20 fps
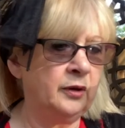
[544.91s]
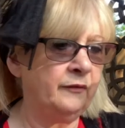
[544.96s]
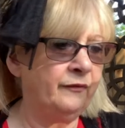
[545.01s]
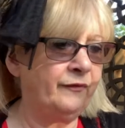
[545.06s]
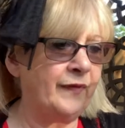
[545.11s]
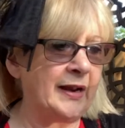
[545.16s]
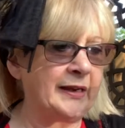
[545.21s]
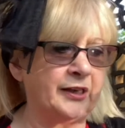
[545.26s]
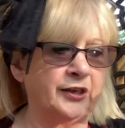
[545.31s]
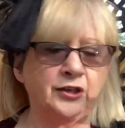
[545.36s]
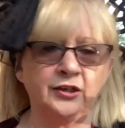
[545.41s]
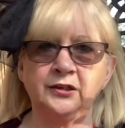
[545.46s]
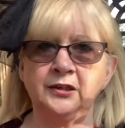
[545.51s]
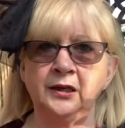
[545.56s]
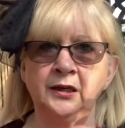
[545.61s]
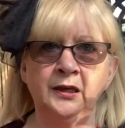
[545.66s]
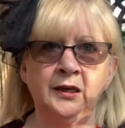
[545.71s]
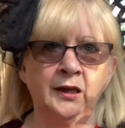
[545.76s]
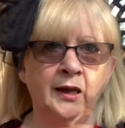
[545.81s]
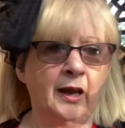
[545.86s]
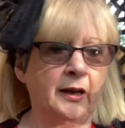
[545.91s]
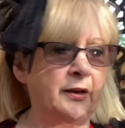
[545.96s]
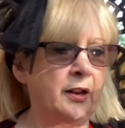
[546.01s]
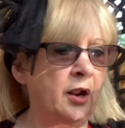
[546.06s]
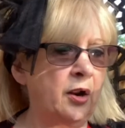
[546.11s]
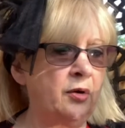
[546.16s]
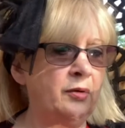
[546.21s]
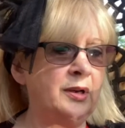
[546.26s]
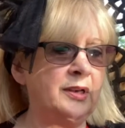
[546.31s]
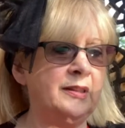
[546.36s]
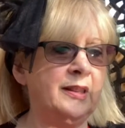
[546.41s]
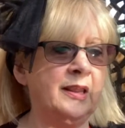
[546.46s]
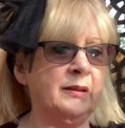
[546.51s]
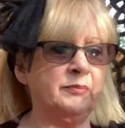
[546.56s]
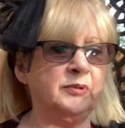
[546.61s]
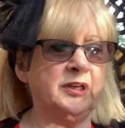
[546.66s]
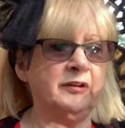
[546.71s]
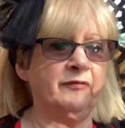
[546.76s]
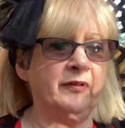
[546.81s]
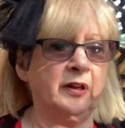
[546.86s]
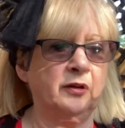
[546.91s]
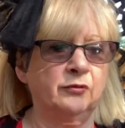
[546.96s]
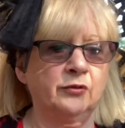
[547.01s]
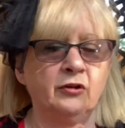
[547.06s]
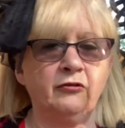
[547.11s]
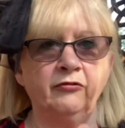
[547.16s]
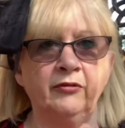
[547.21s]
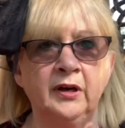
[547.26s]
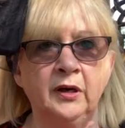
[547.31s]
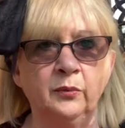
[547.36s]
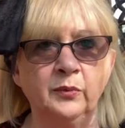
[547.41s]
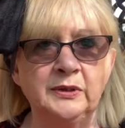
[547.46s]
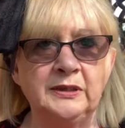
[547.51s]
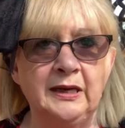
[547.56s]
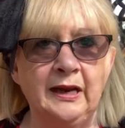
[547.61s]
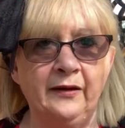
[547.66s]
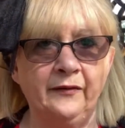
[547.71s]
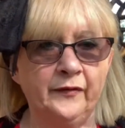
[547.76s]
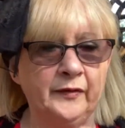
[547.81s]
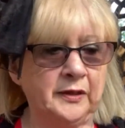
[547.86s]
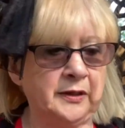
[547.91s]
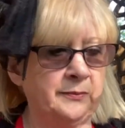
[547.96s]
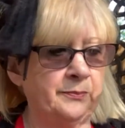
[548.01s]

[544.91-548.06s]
vanished, and only the empty ring on the green was left.